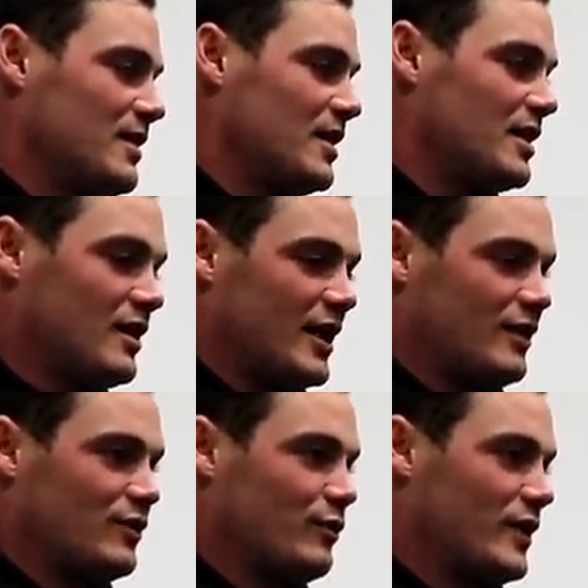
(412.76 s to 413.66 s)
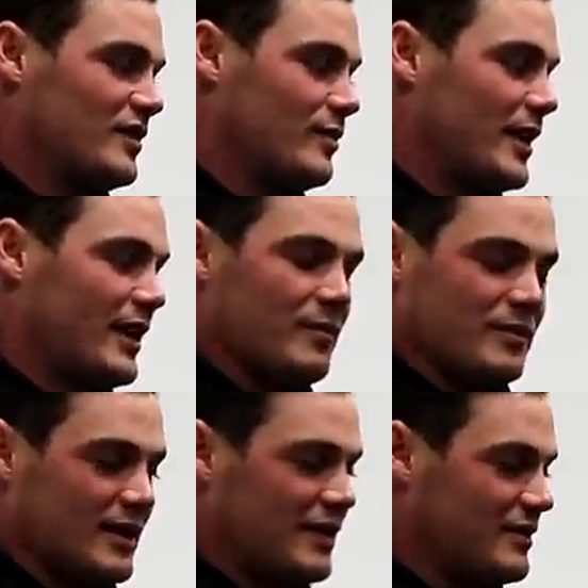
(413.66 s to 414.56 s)
I don't know how to do a resume up,
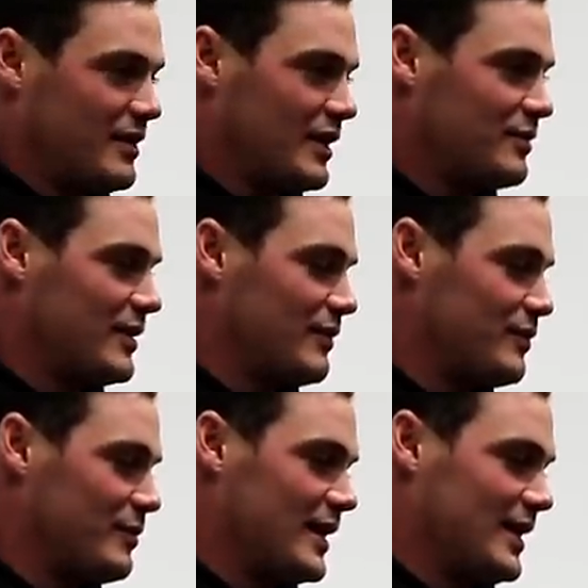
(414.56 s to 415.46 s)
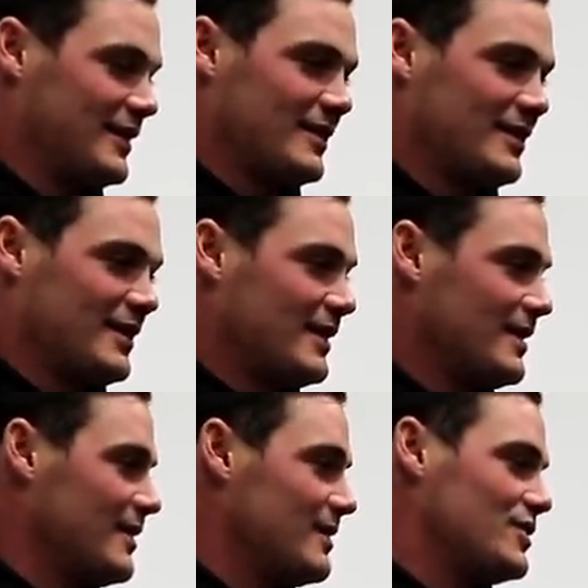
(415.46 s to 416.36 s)
but that's the next thing for me. And
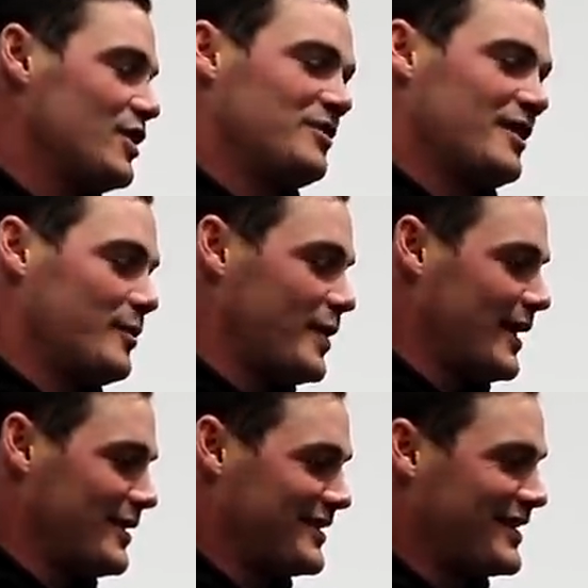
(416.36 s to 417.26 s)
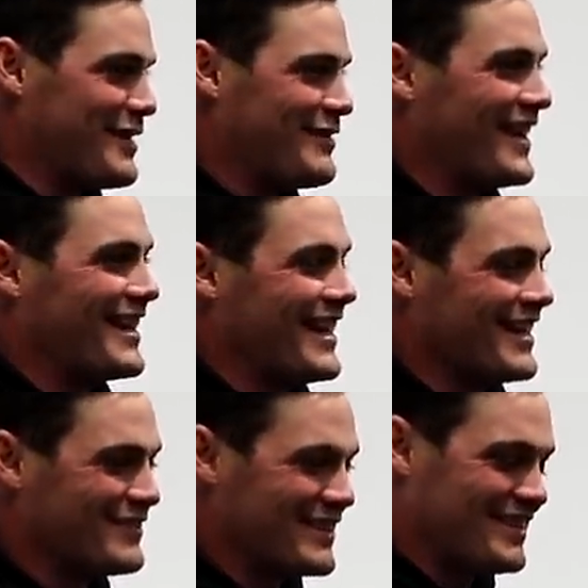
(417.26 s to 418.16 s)
jobs don't pay the same out
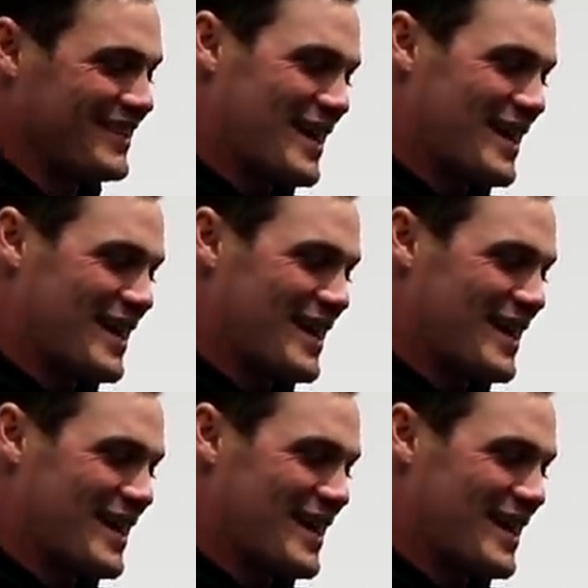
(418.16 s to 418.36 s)
there, but.